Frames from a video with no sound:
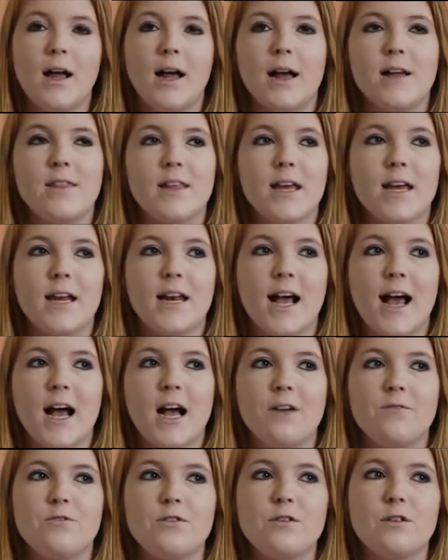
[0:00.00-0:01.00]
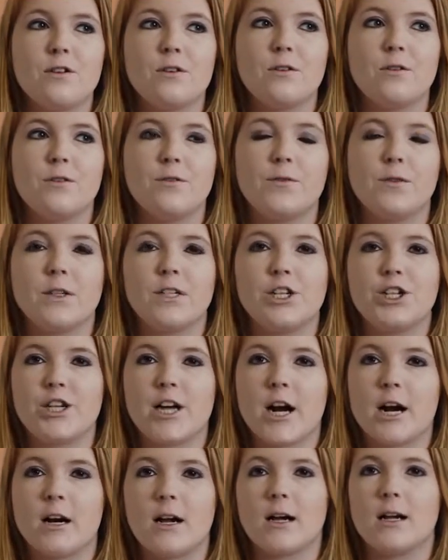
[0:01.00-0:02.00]
And then after you've
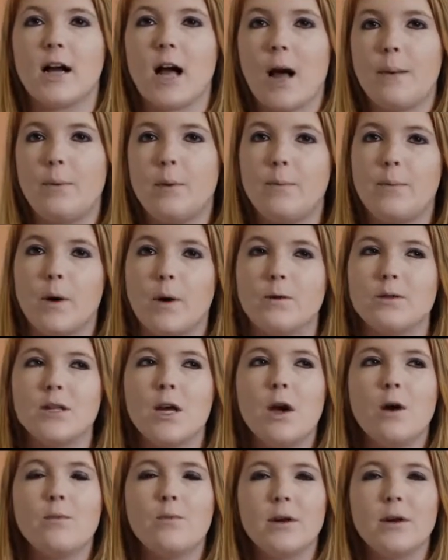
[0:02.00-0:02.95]
shared a couple posts,